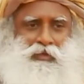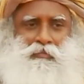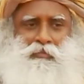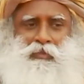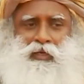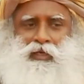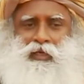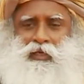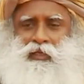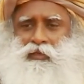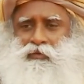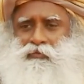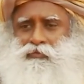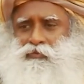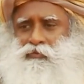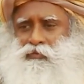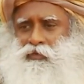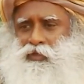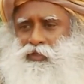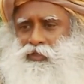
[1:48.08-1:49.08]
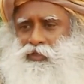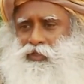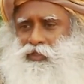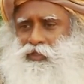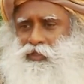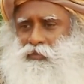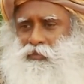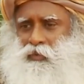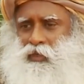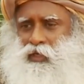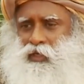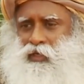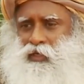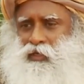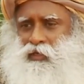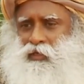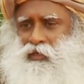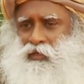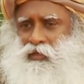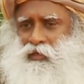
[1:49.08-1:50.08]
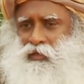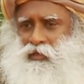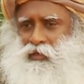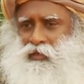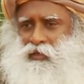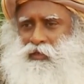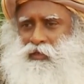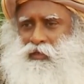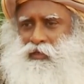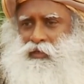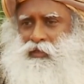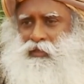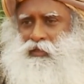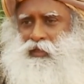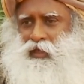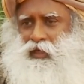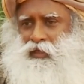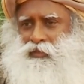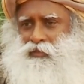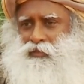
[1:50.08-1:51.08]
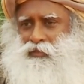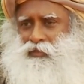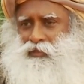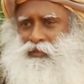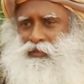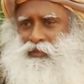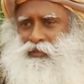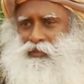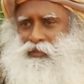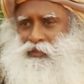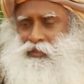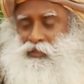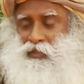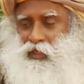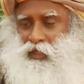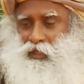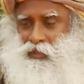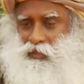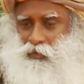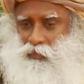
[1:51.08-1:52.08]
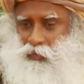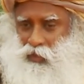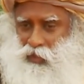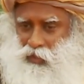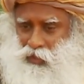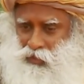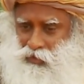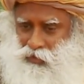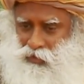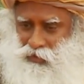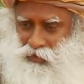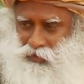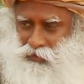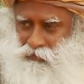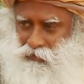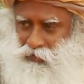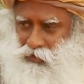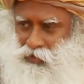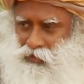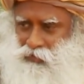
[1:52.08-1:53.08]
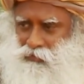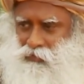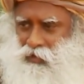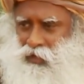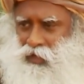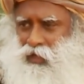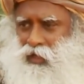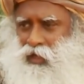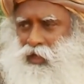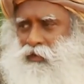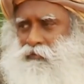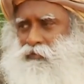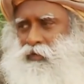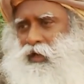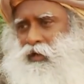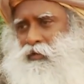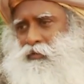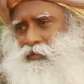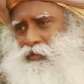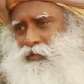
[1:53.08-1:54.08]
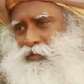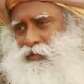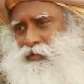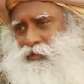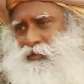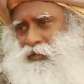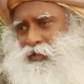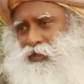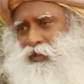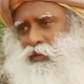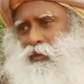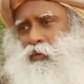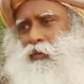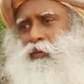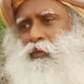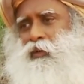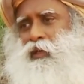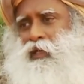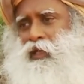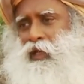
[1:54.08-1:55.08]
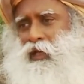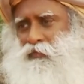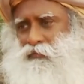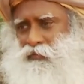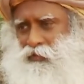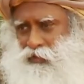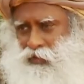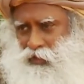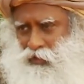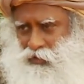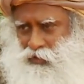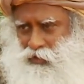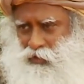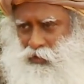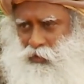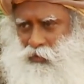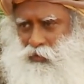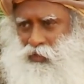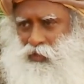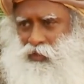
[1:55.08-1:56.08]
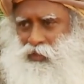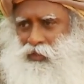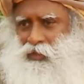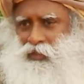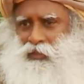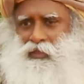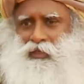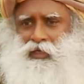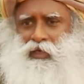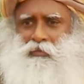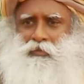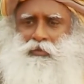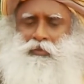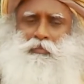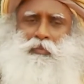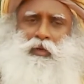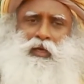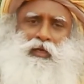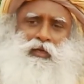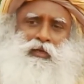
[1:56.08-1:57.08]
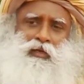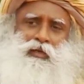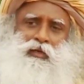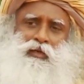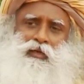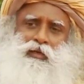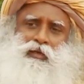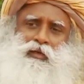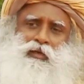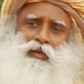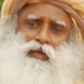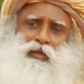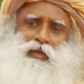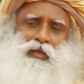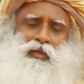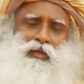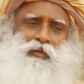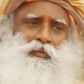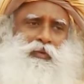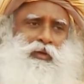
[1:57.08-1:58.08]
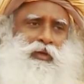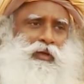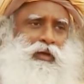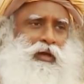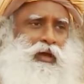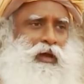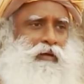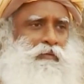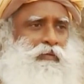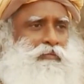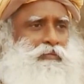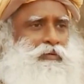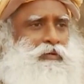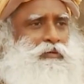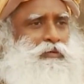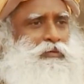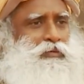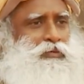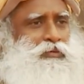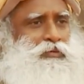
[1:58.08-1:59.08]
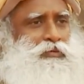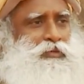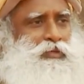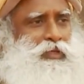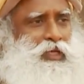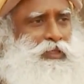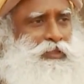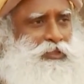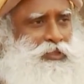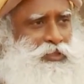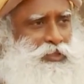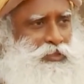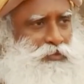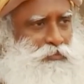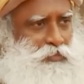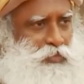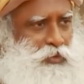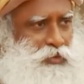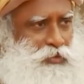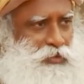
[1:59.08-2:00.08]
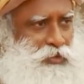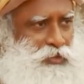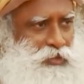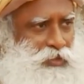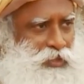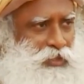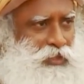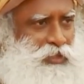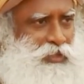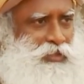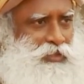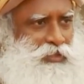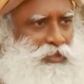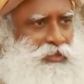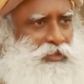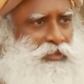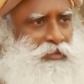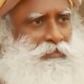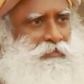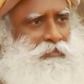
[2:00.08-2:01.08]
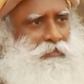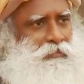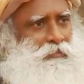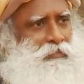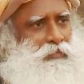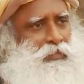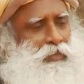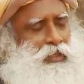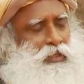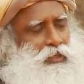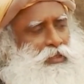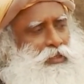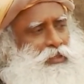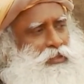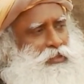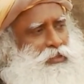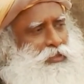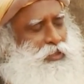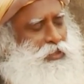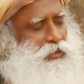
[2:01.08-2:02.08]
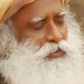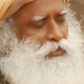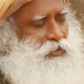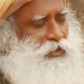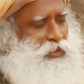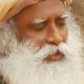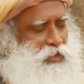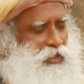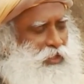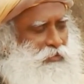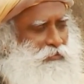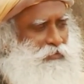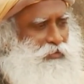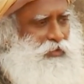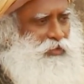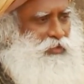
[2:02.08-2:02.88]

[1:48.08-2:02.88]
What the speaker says: are making the food in such a way that it takes away energy in the first 1.5 hours. Only after that, slowly, it comes back. Anyway, however good your digestive process is, still you can never